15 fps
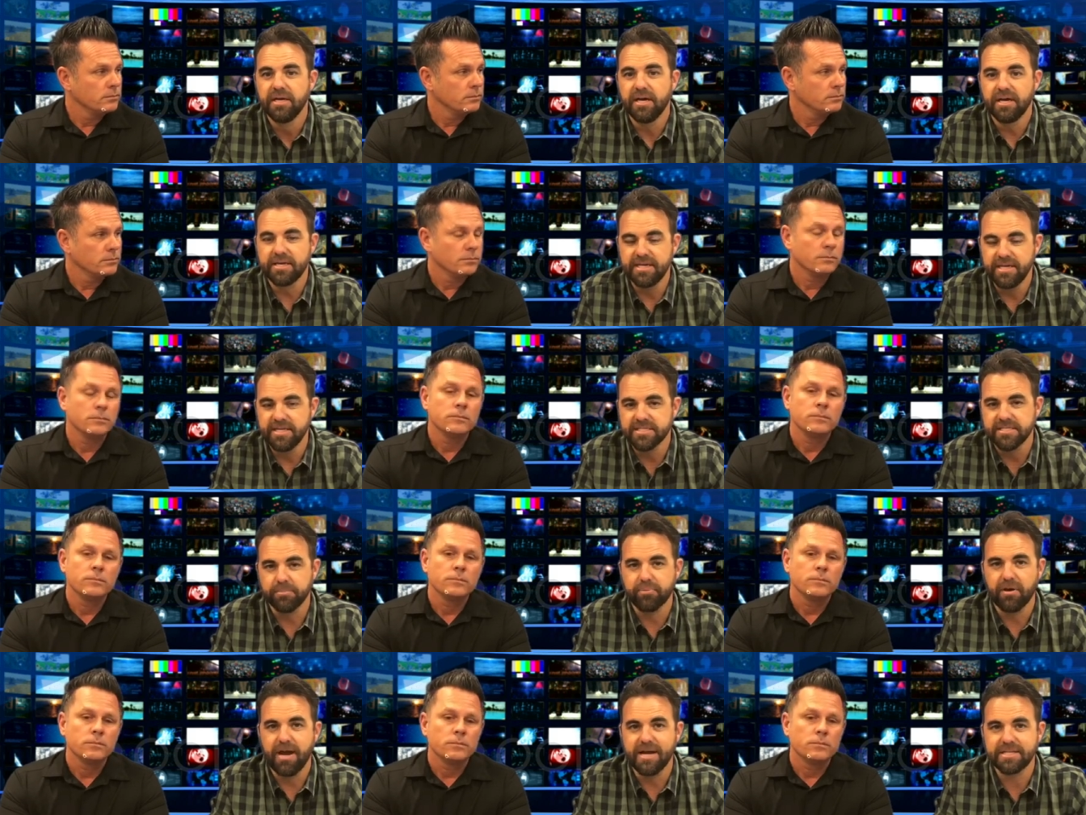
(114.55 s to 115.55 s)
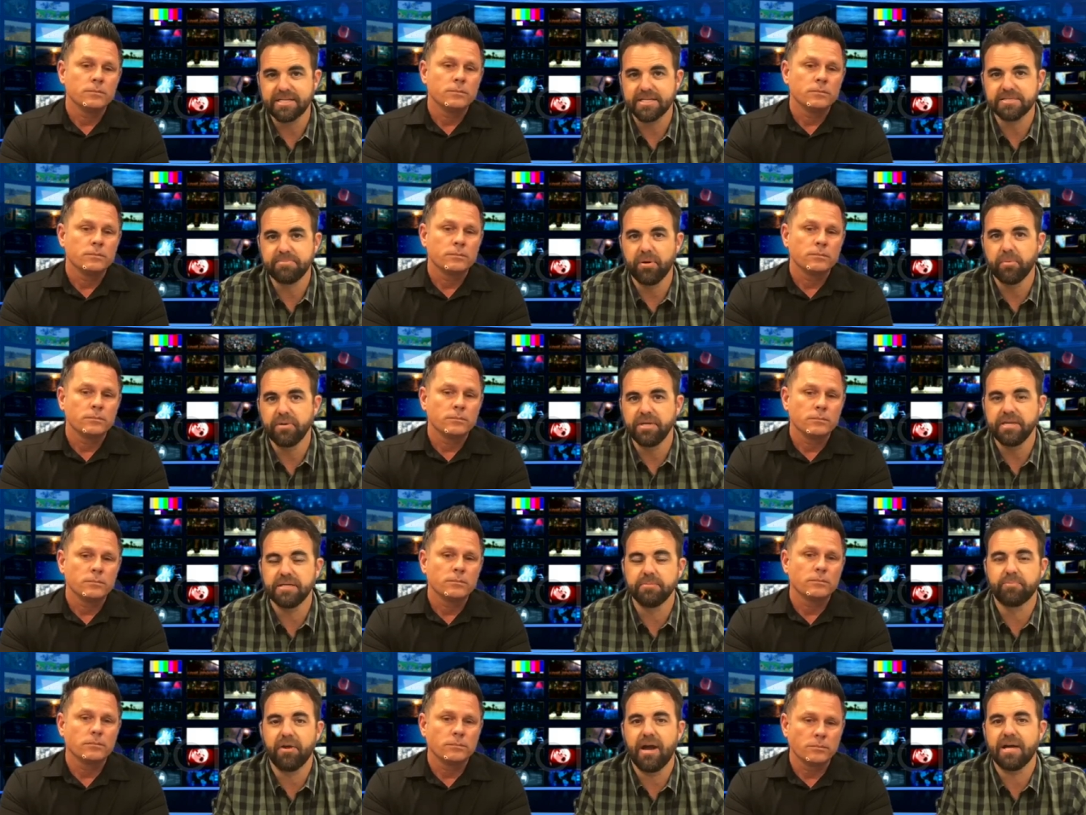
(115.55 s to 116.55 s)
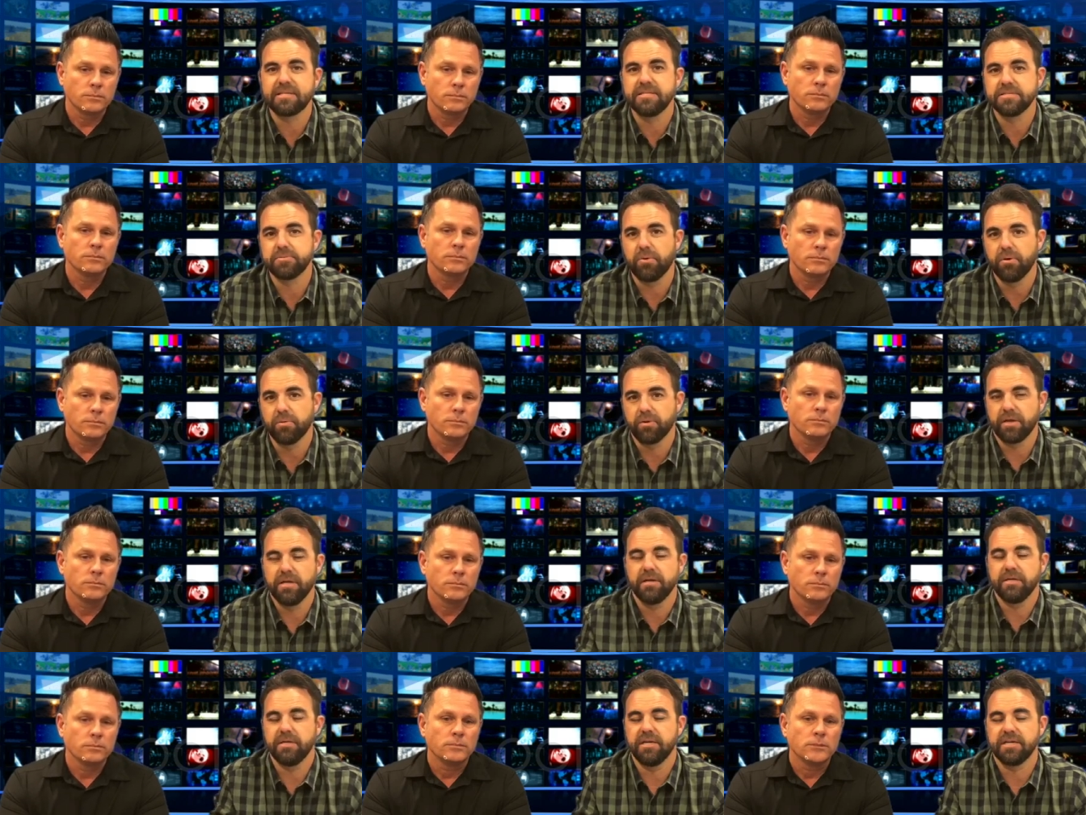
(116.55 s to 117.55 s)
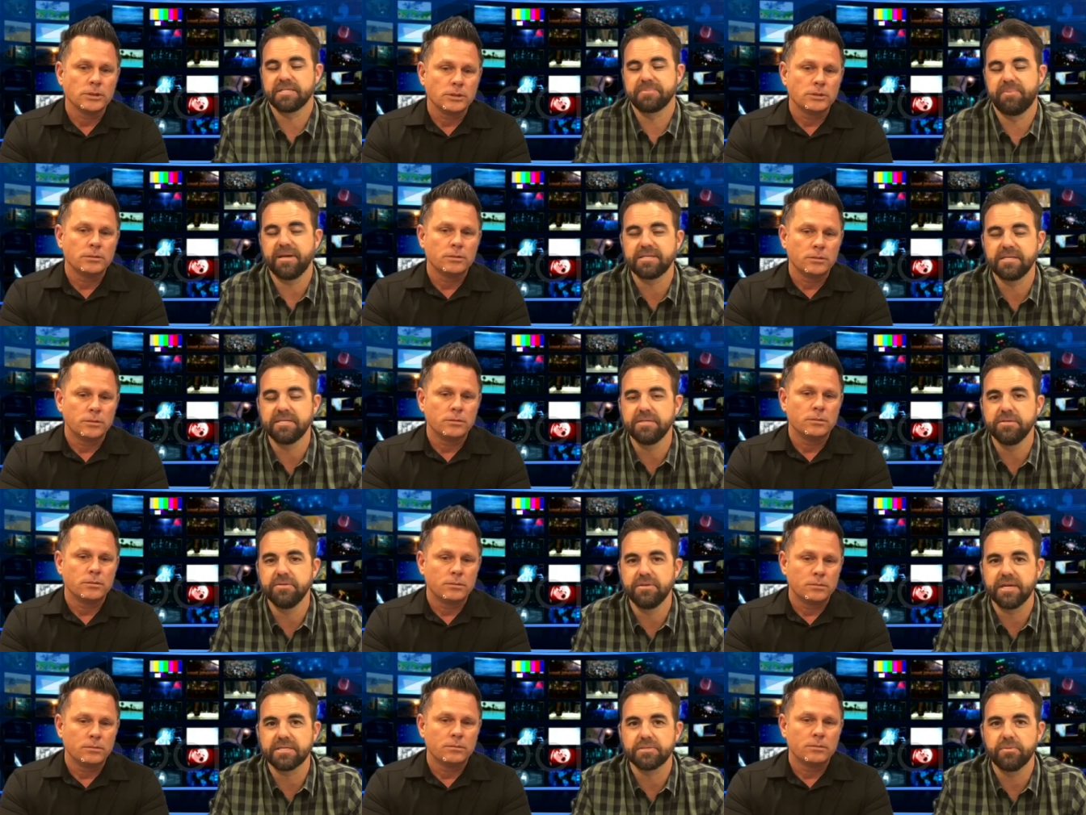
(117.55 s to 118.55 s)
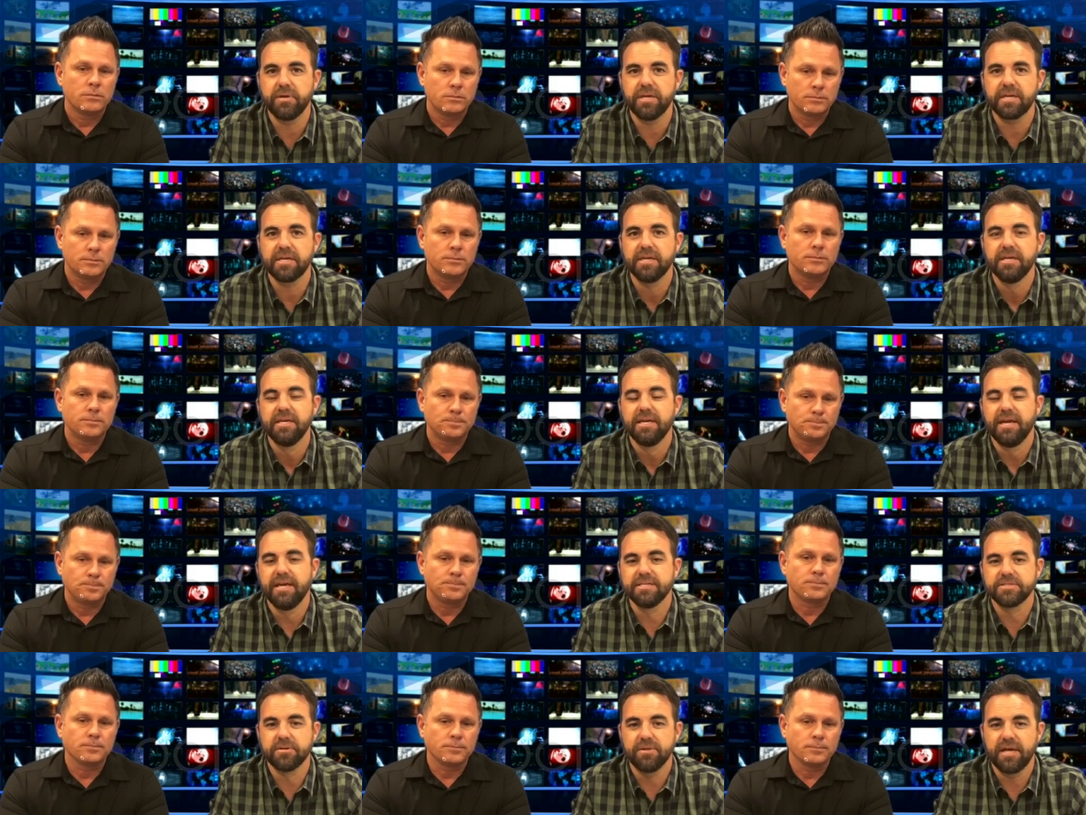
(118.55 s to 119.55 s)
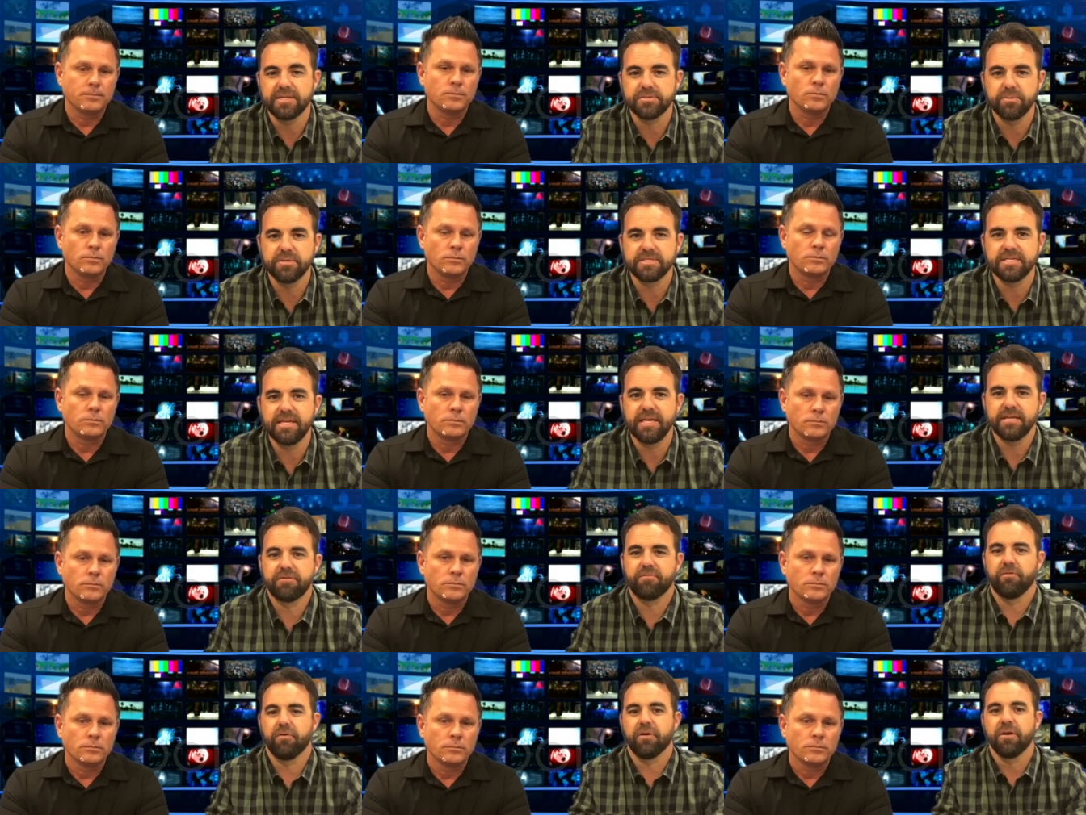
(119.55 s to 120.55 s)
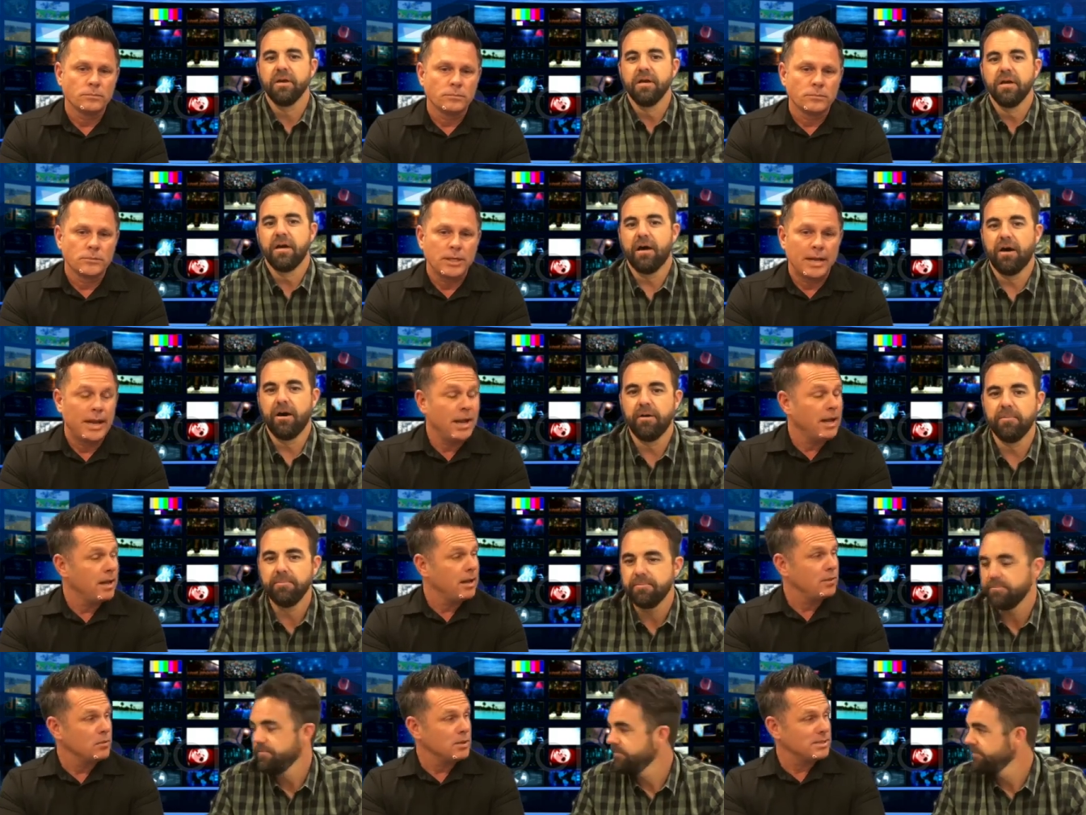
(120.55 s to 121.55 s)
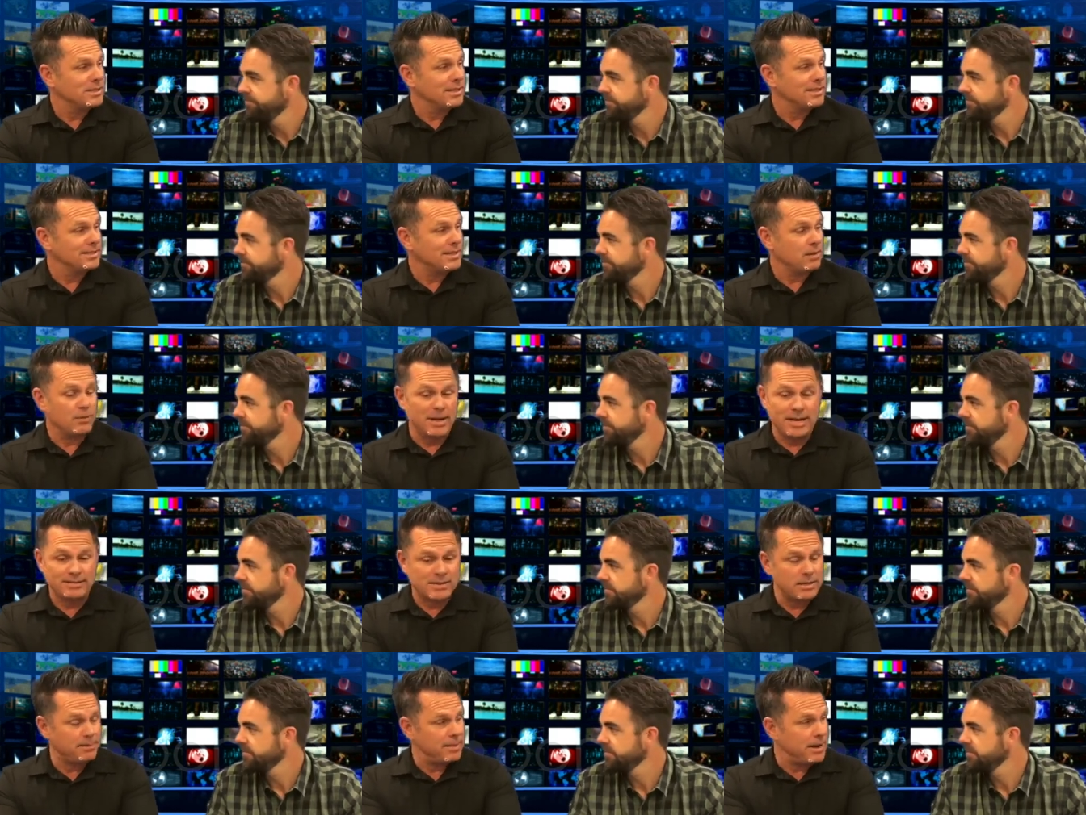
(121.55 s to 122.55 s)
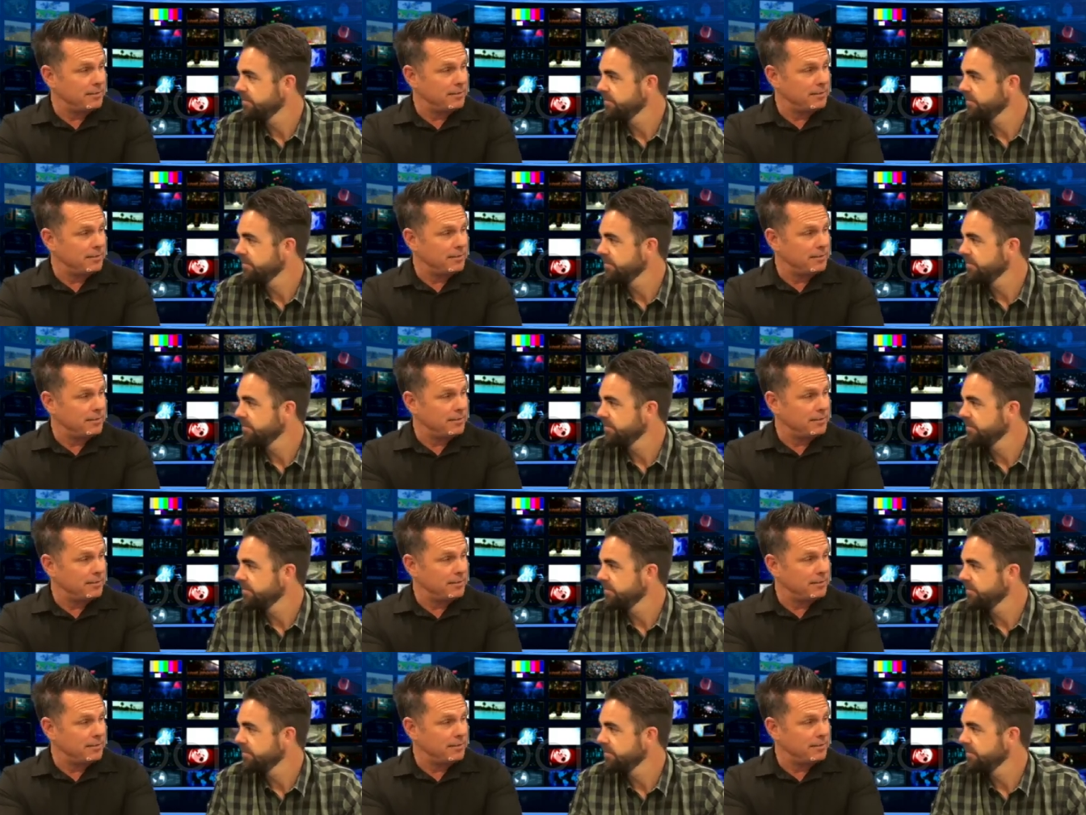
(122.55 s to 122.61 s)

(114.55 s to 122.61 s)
Speaker 1: Again, it's a practice, but we need to practice what we're expected to do next week. And so that's what today's for. Um, and
Speaker 2: what's the except we have something